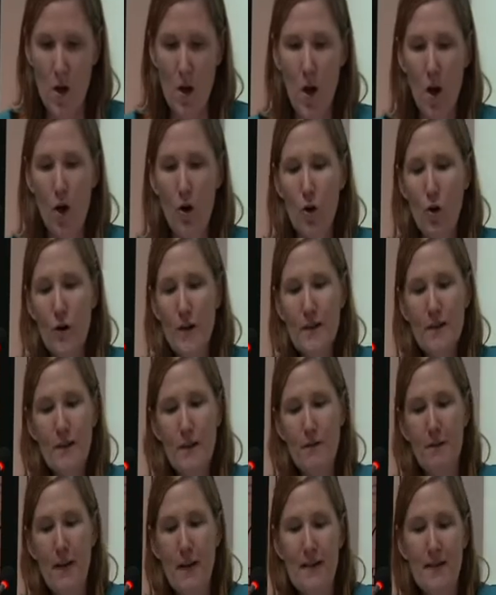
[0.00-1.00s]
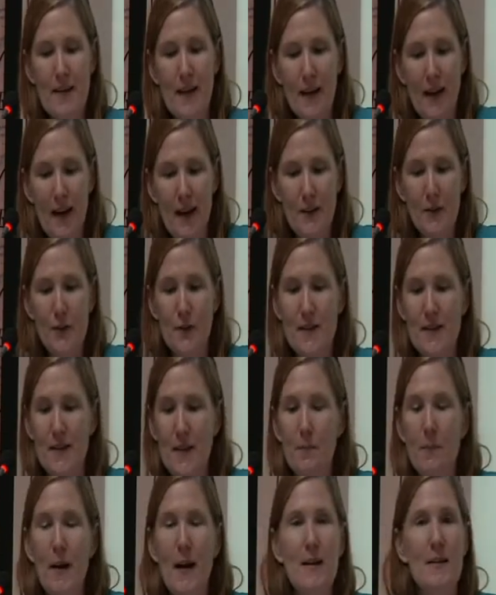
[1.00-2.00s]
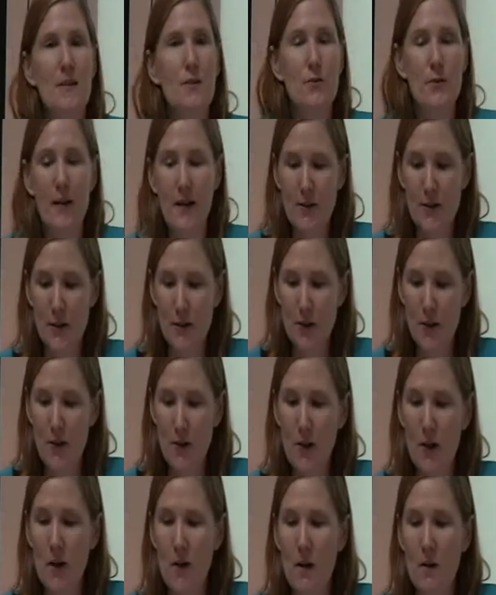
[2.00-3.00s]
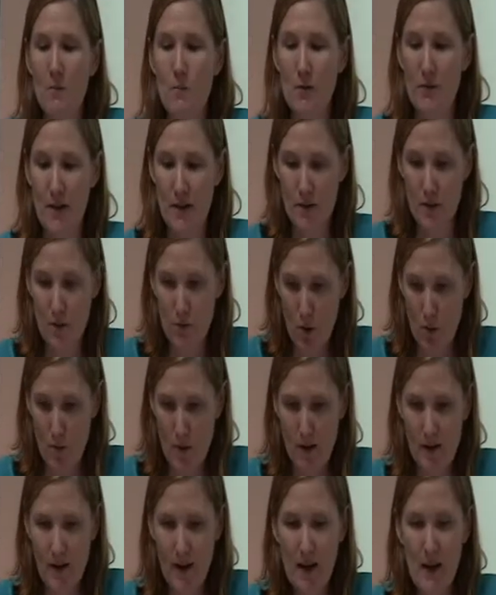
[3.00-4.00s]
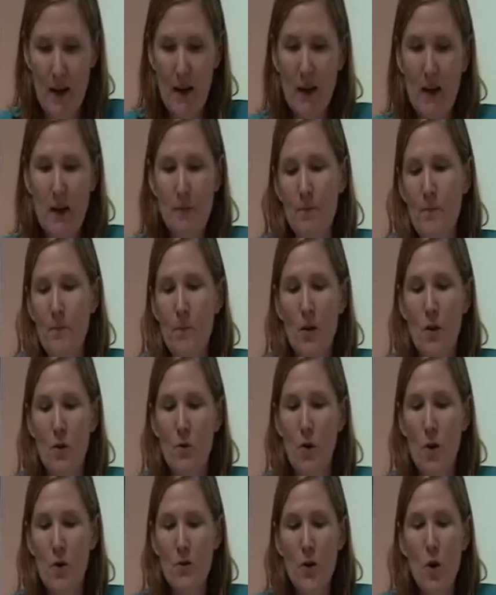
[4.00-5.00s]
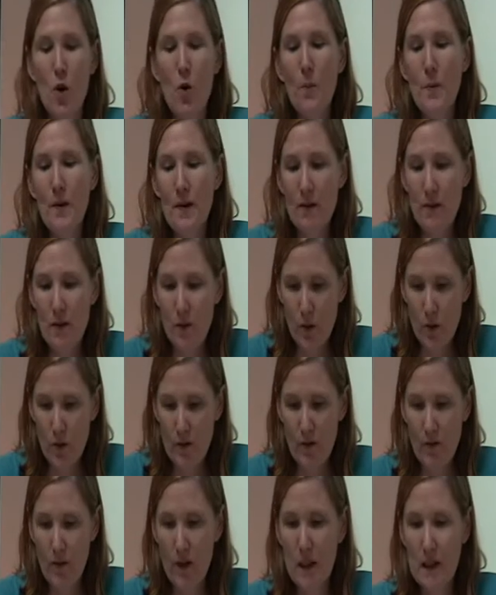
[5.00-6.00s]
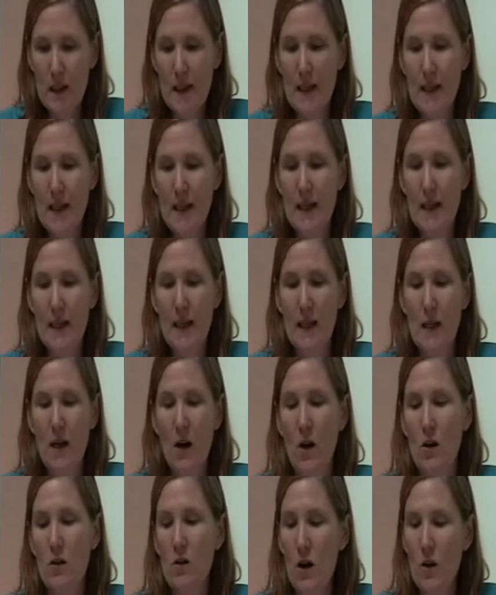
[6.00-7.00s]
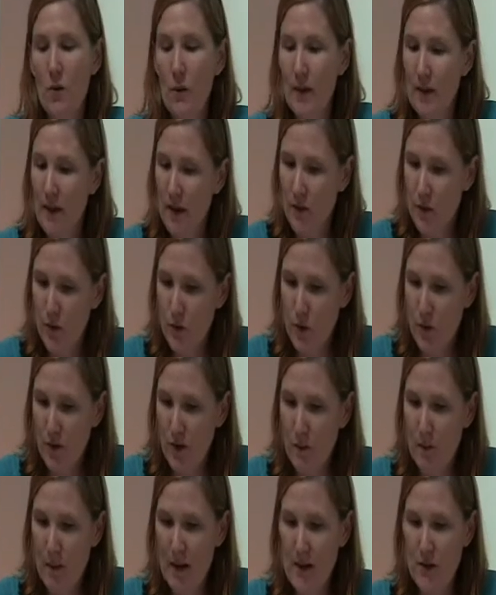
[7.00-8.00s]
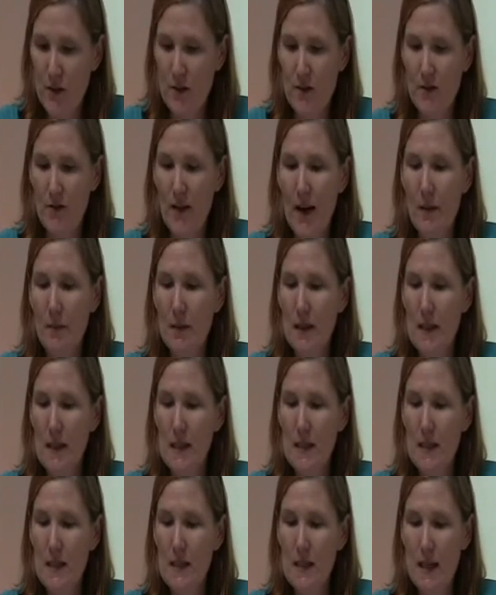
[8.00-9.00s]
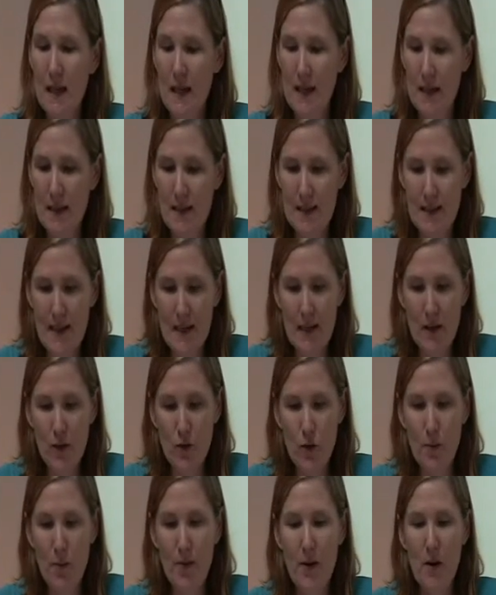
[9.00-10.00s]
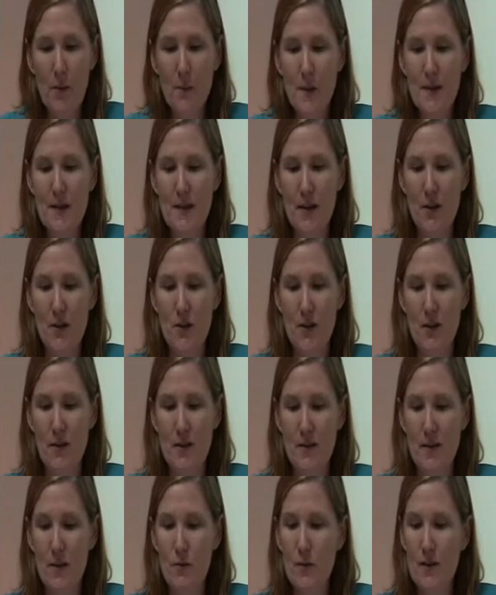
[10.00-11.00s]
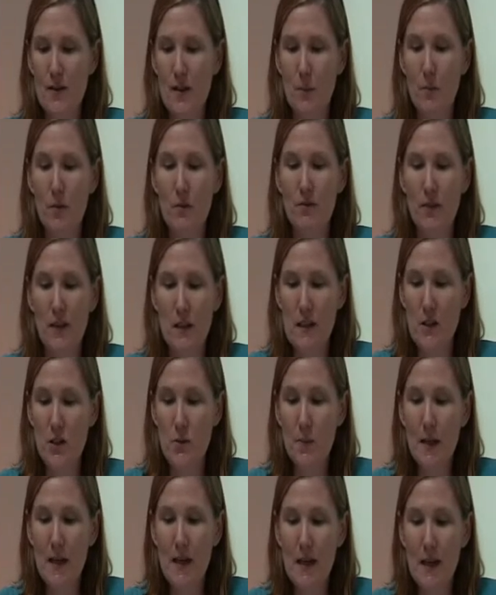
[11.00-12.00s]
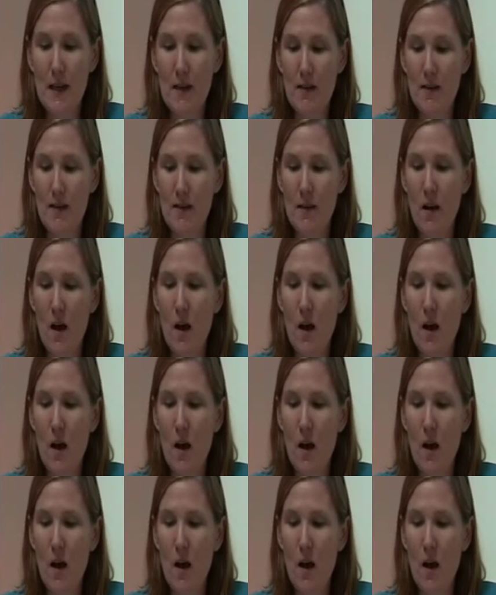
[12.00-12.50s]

According to the Fan psychiatrist and past director, Professor Montmarguet, quote, opening the doors of the clinic, along with introducing patients' families and instating group therapy sessions that resembled village meetings,